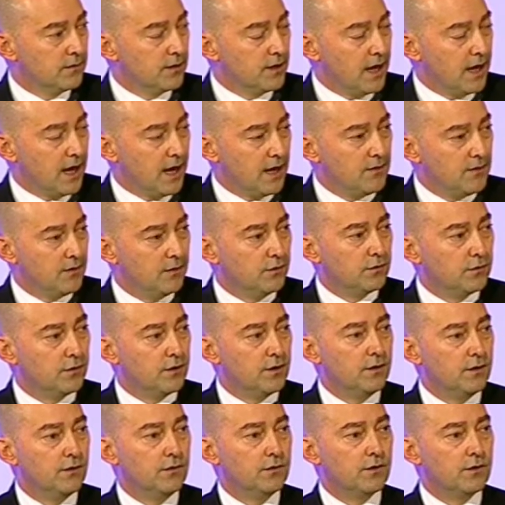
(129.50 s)
Today, this
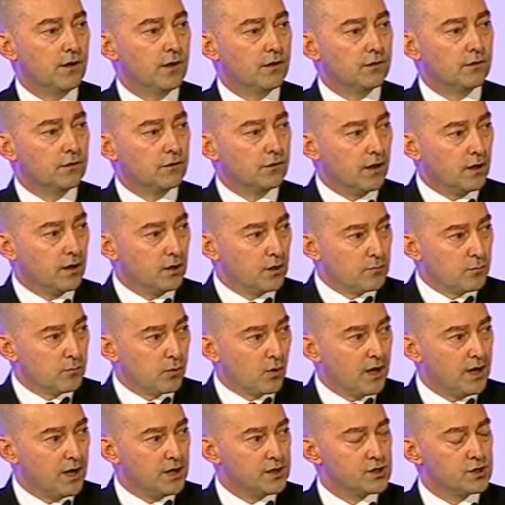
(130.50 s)
is a
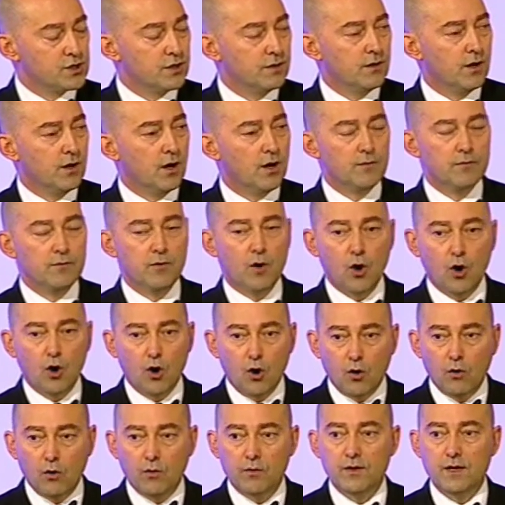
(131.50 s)
celebration of
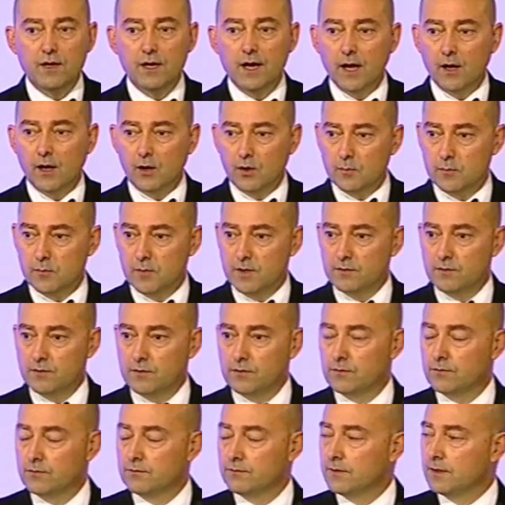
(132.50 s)
all the
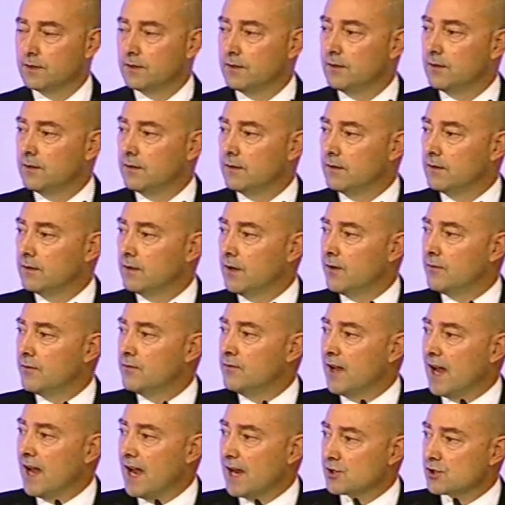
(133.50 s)
elements
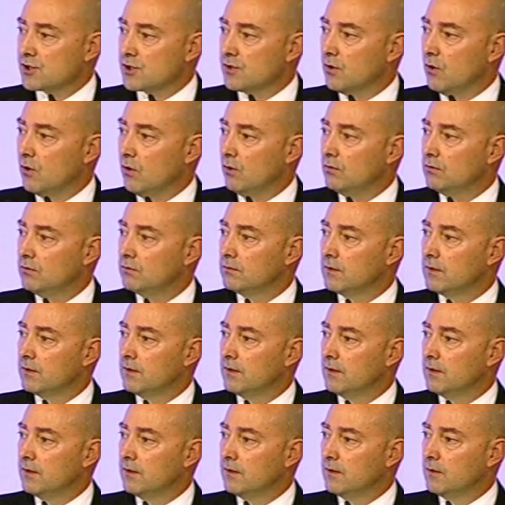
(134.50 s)
of national
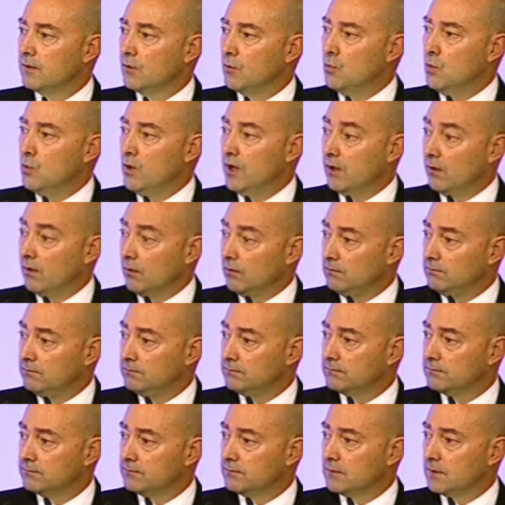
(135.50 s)
will,
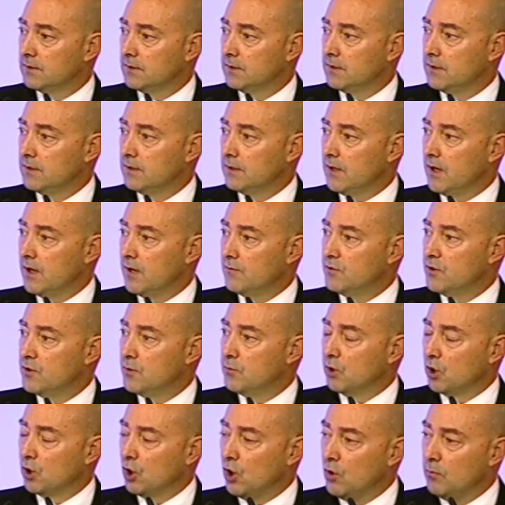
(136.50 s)
of
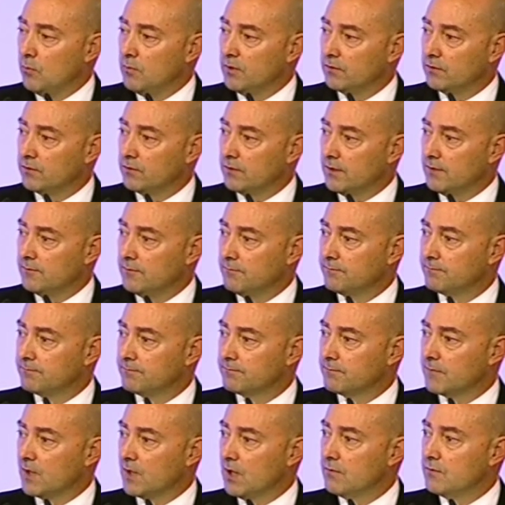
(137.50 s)
diplomacy,
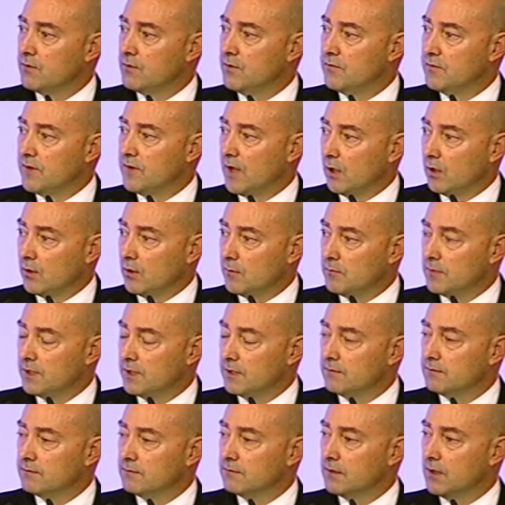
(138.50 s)
of
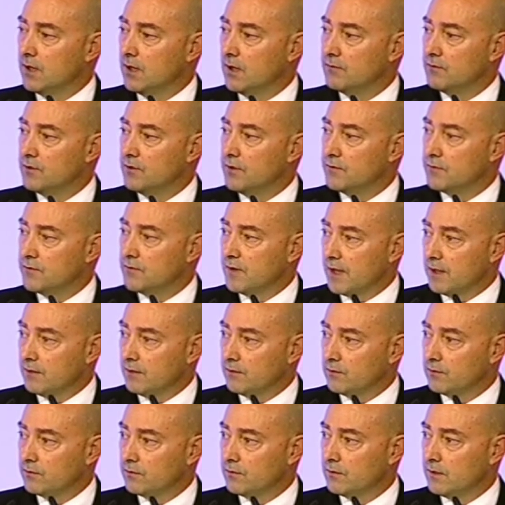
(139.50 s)
development, of
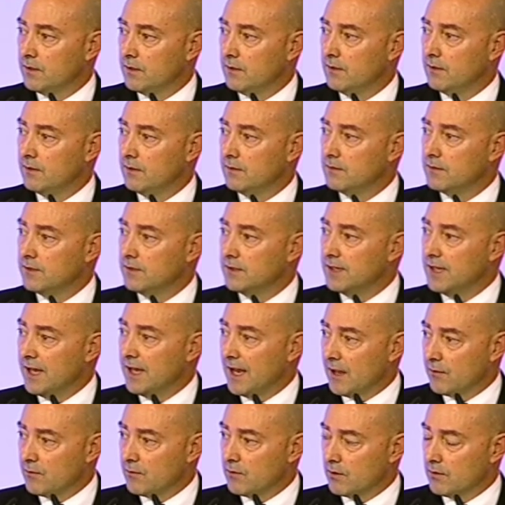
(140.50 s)
defense.
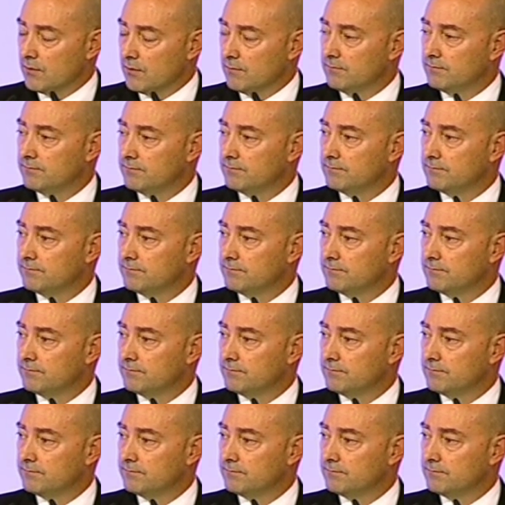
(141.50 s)
Together,